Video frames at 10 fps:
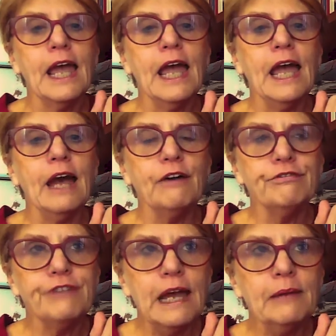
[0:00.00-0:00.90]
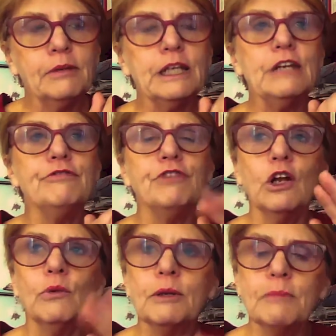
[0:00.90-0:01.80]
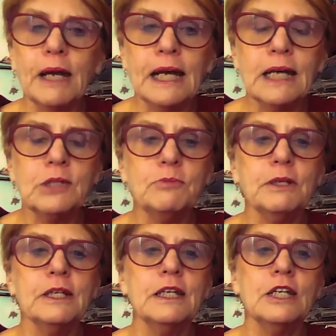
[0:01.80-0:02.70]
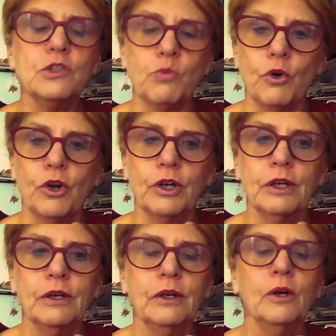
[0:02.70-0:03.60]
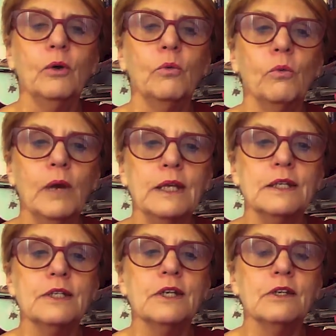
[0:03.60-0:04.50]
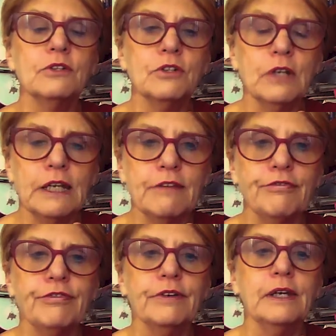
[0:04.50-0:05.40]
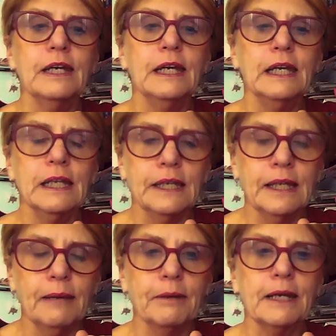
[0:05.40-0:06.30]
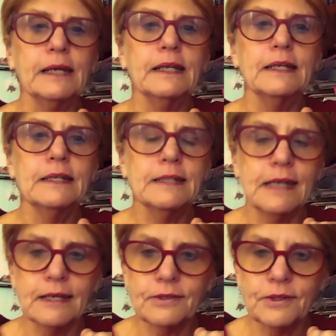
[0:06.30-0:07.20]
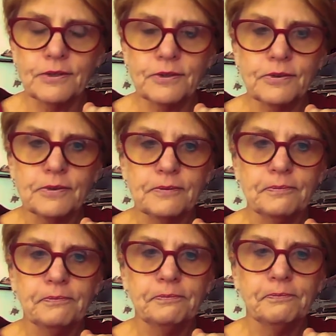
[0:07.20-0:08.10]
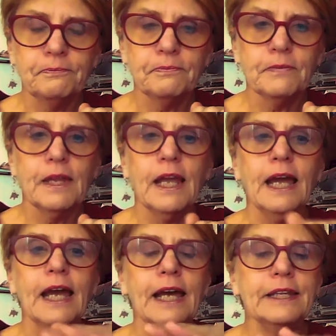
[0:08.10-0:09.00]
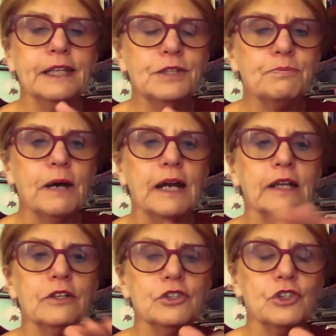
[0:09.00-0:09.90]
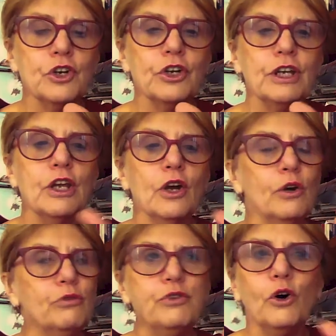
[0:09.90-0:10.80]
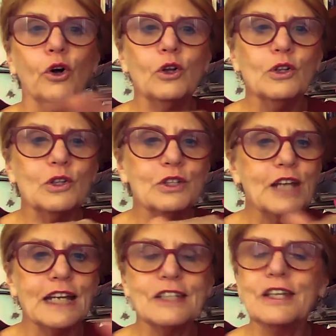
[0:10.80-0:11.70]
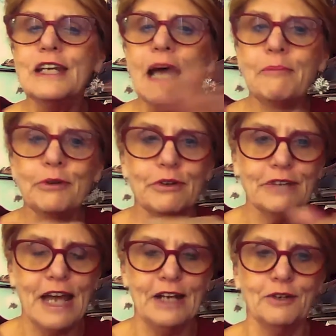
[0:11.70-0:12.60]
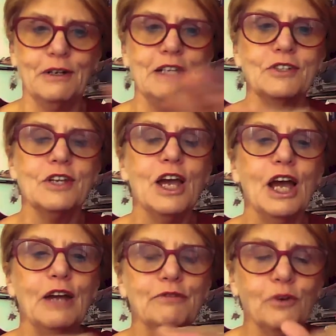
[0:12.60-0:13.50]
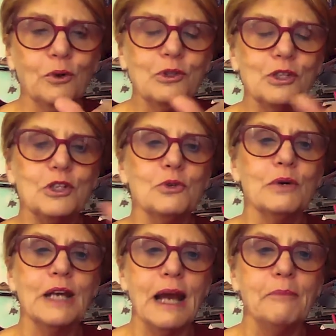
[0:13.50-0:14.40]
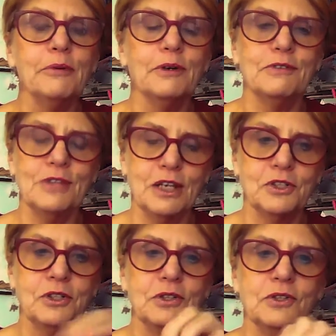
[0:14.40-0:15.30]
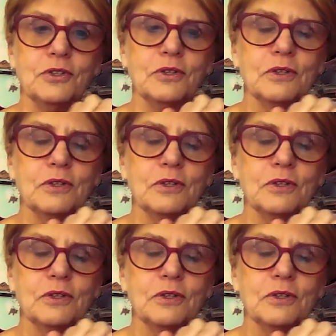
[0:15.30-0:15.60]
Our family, following my husband and his work, went to live in Lubbock, Texas. And this part of the journey takes a number of categories and falls into a number of sections.